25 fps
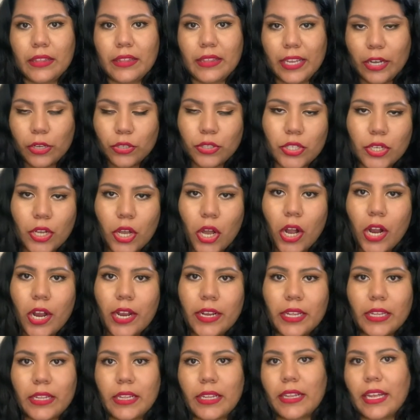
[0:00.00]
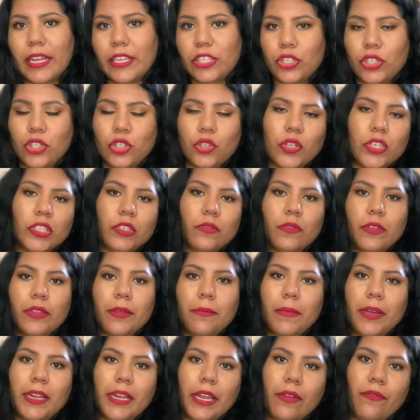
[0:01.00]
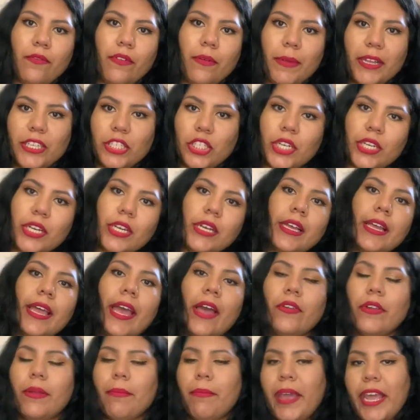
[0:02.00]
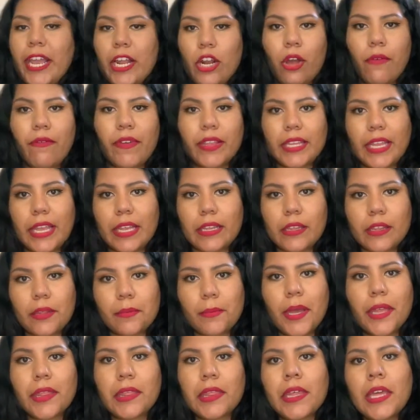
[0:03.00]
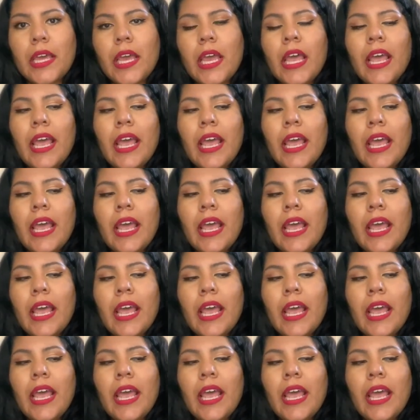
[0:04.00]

Delta card and then I just transfer the money from my checking account and pay it off at the end of the month.